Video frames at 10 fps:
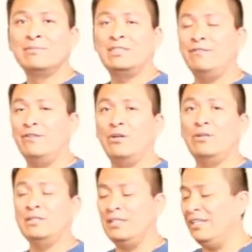See if you
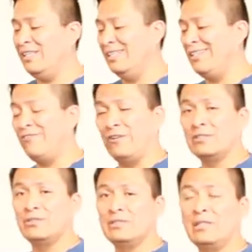notice anything
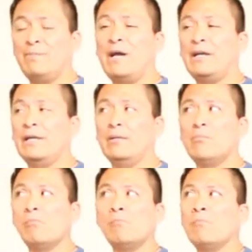different. So you step back in.